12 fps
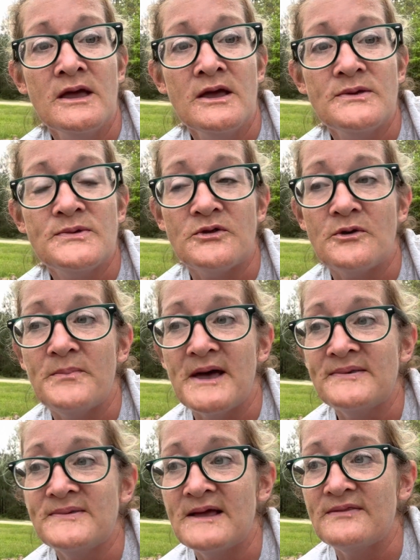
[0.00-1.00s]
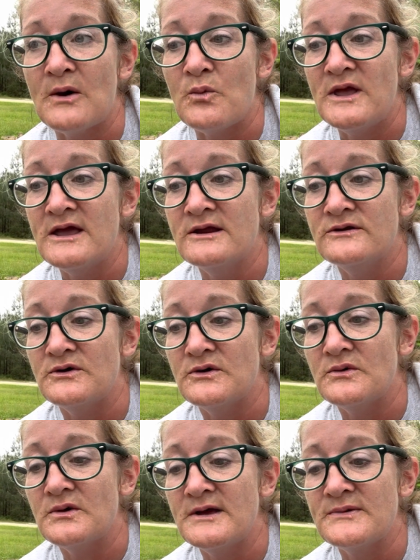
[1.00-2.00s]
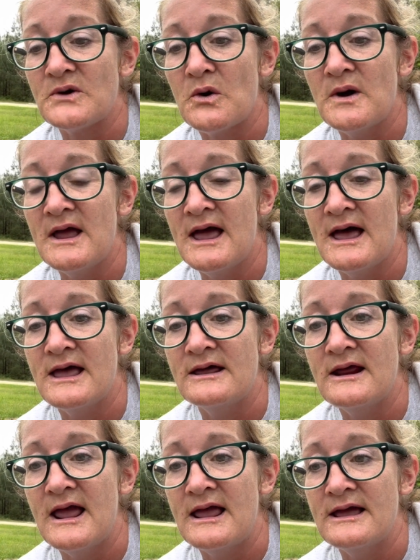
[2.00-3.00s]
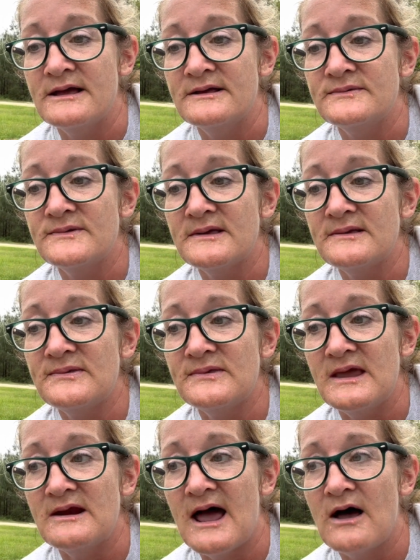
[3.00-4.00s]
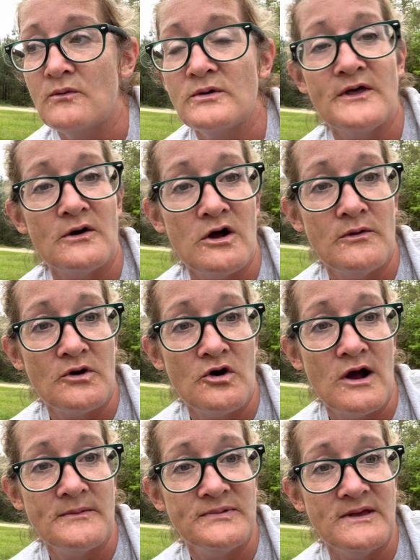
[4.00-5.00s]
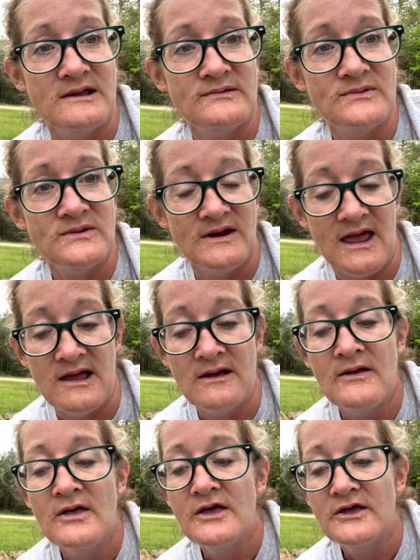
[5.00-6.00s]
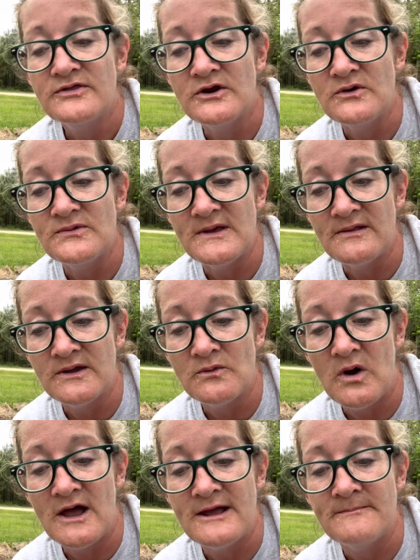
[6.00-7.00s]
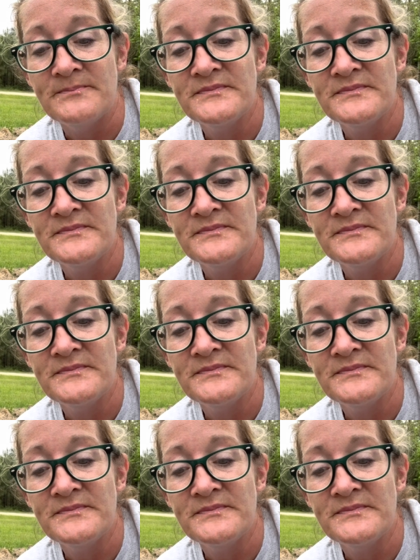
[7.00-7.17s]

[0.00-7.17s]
So the best thing that we can do is go ahead and seed out with our cover crop seeds today, the New Zealand white,